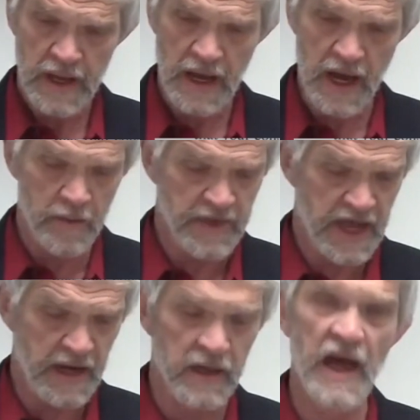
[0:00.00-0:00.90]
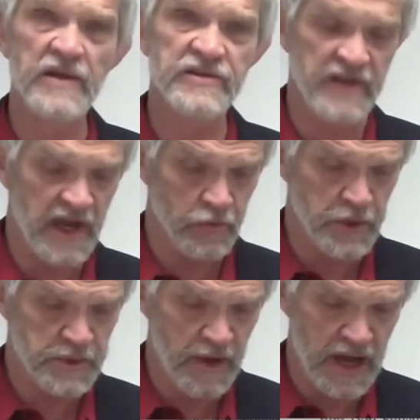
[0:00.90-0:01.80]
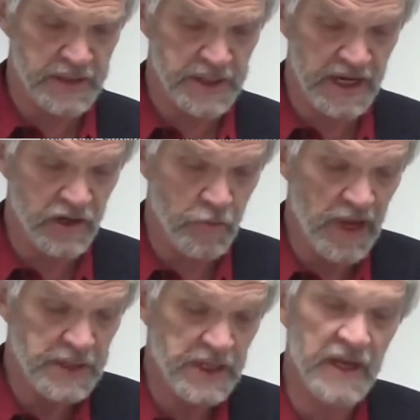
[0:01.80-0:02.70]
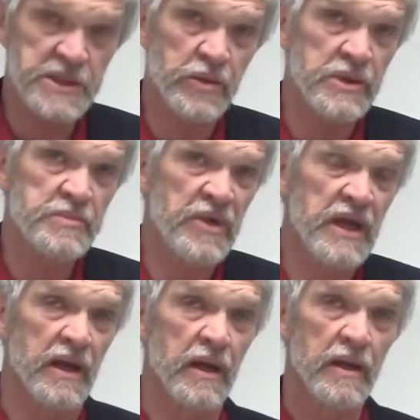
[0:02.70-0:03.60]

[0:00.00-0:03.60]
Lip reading: Catiline say in response? And your best answer is B.